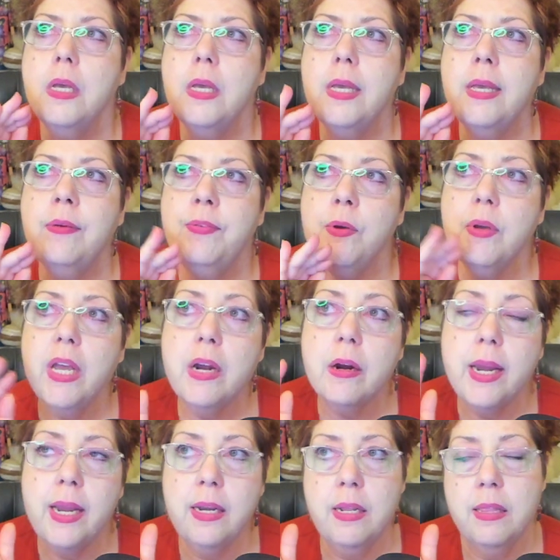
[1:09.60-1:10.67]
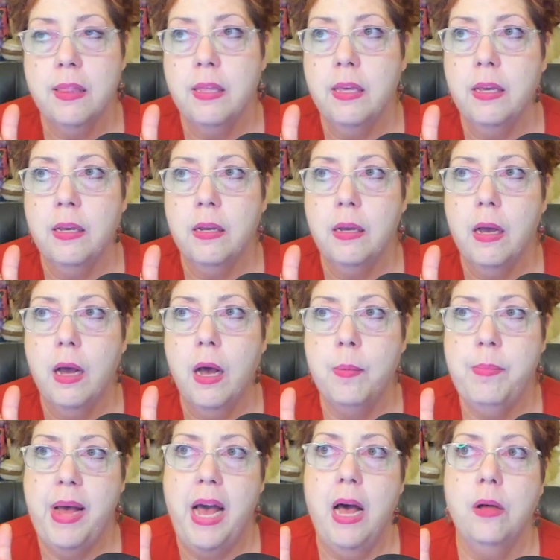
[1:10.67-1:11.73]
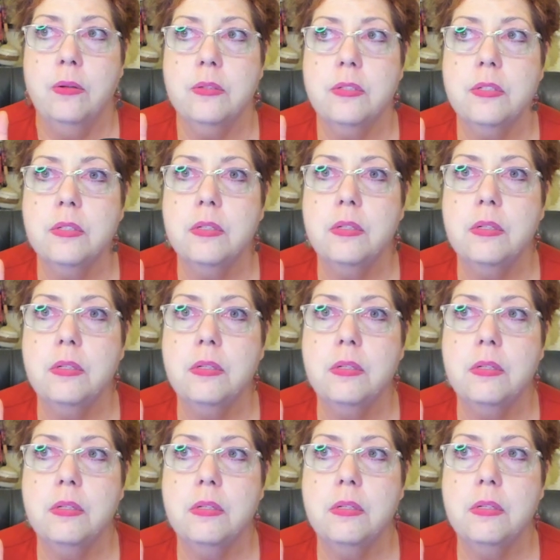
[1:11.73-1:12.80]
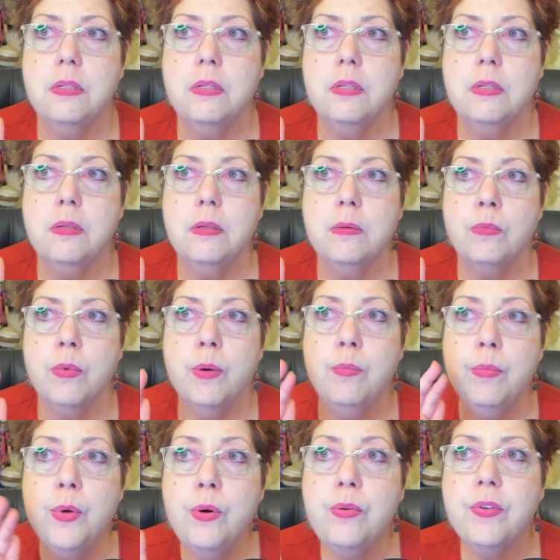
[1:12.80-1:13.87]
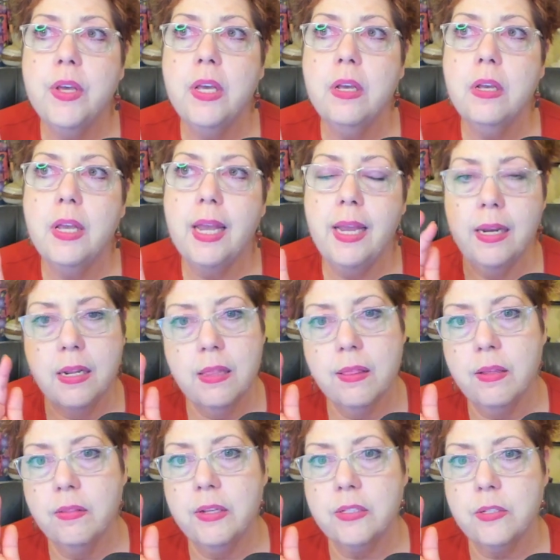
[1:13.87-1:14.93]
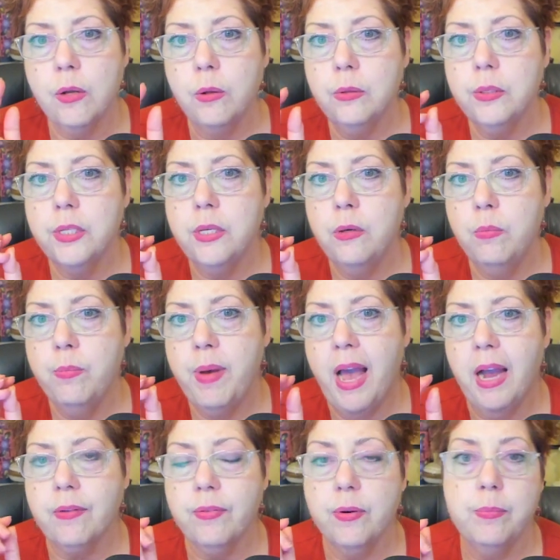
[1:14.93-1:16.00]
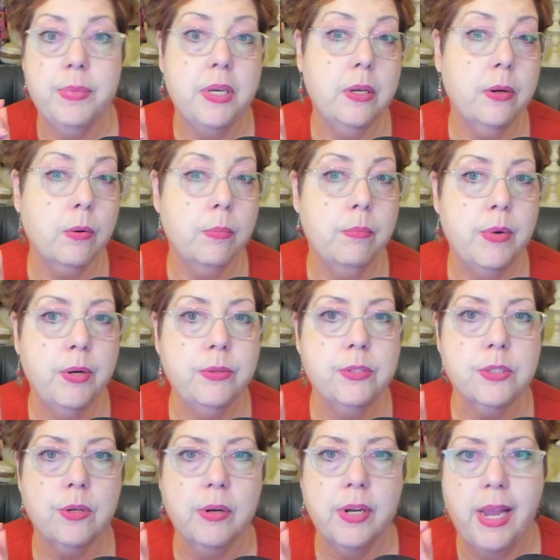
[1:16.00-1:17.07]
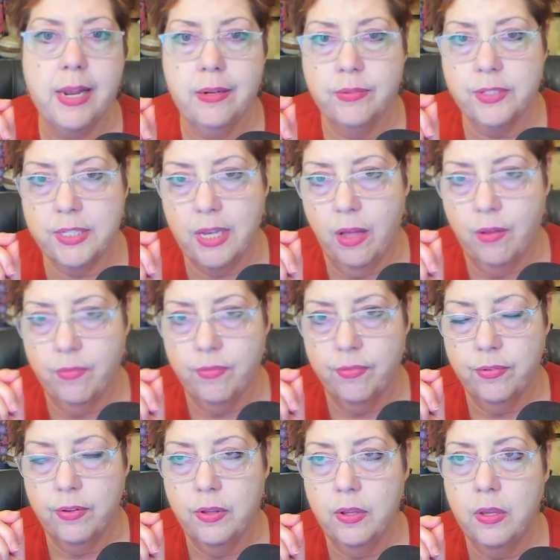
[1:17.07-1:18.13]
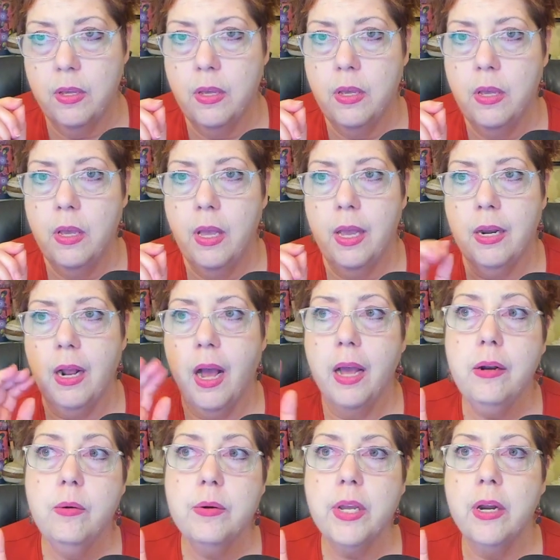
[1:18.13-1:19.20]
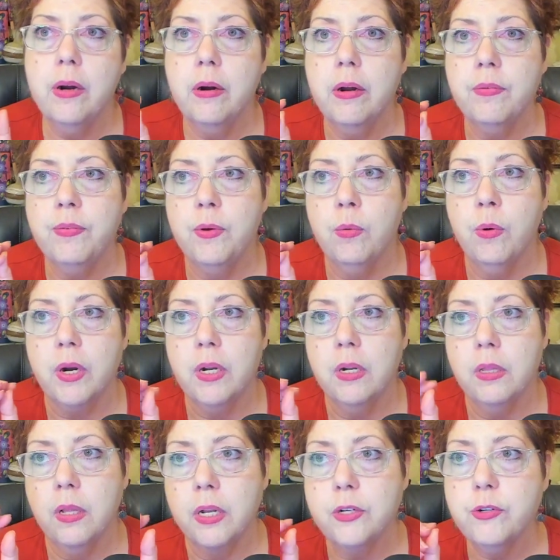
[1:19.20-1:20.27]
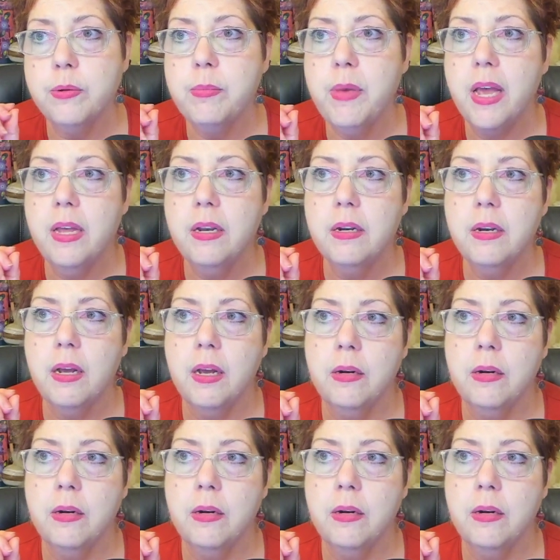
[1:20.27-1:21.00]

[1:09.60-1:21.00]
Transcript: If you care anything about removing anything that's holding you back from being your most creative self, and I don't care if you work in a laundromat, I